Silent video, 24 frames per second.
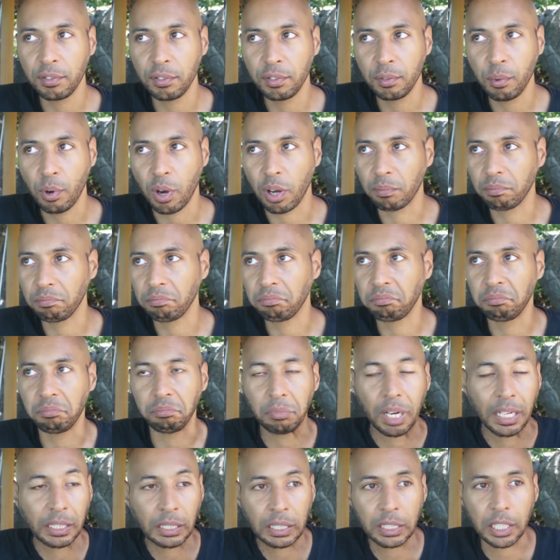what,
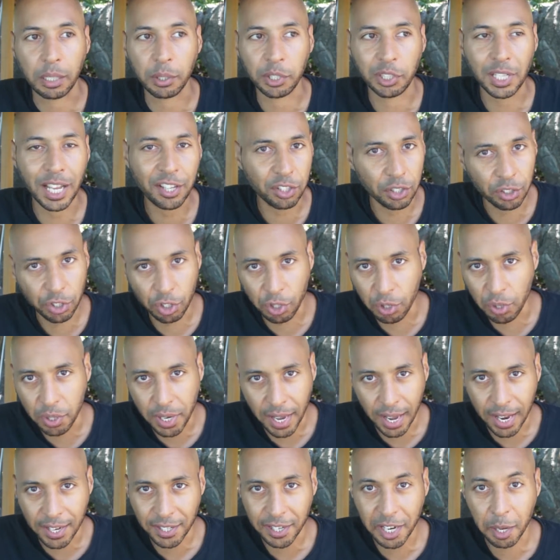I don't know, it's less than 2
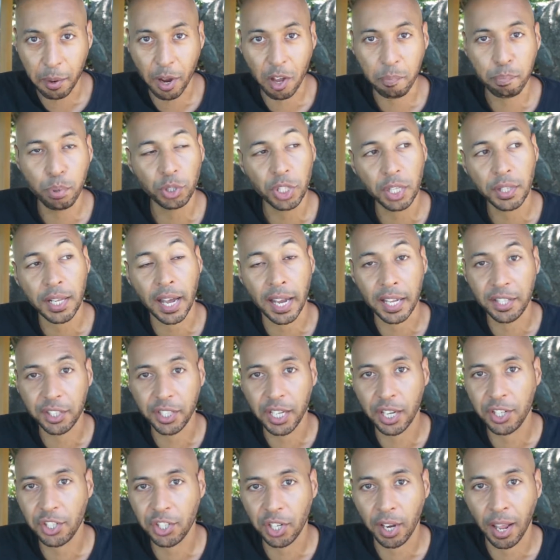days anyway, putting that
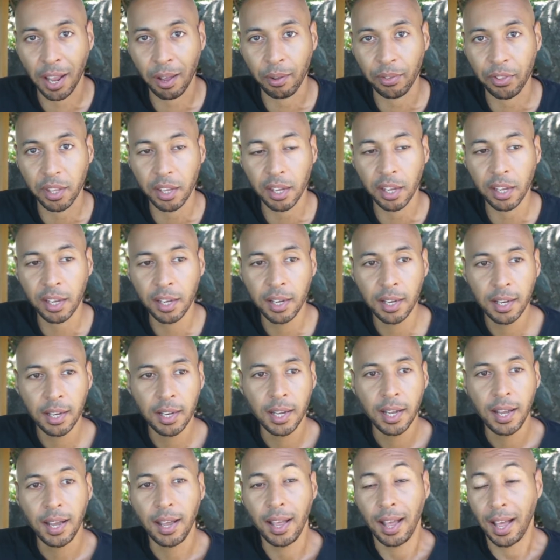intention out there.
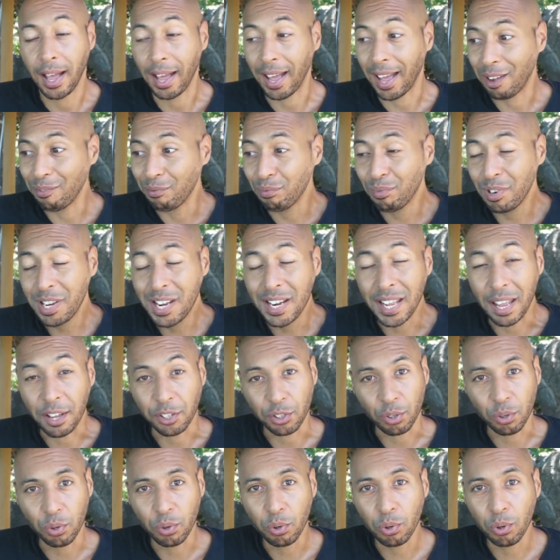And really
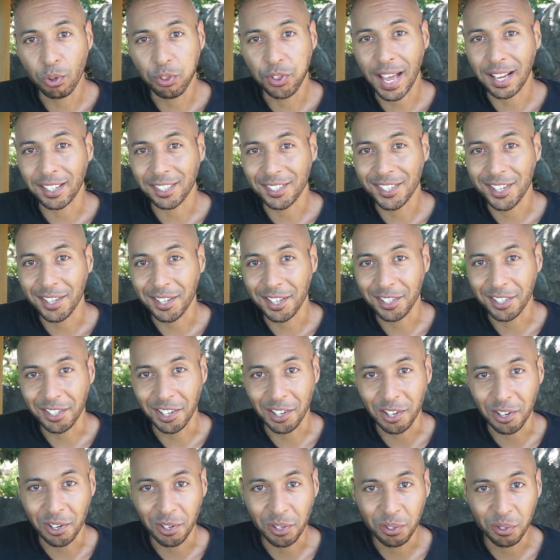it's all thanks to this
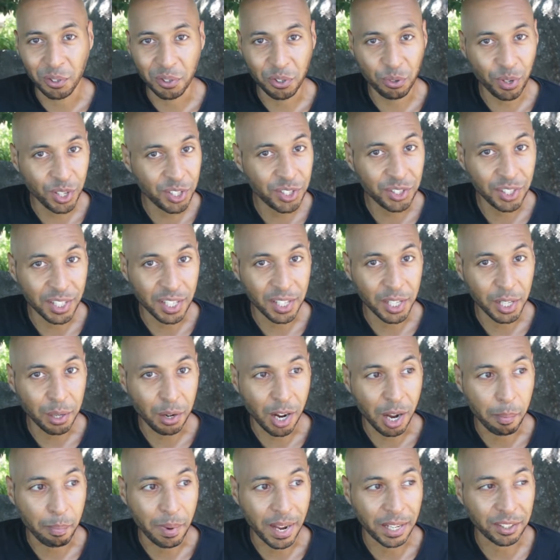girl Kristine, who
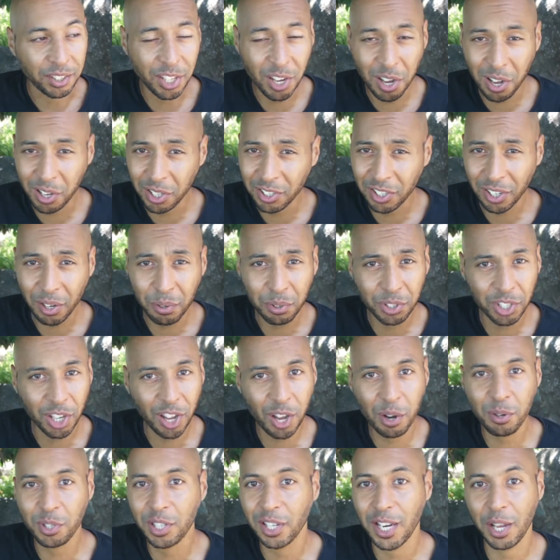I met so
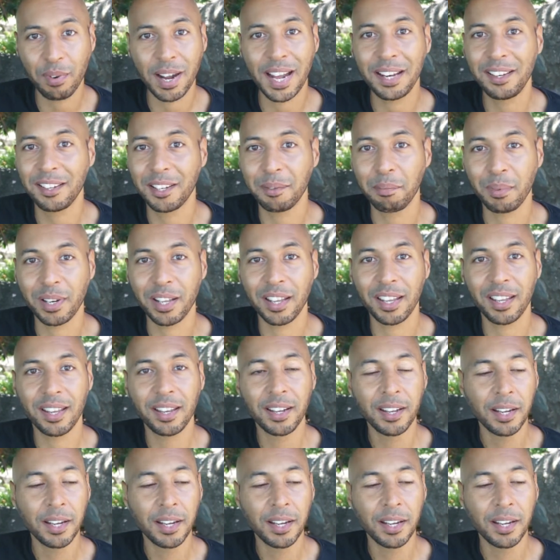totally randomly.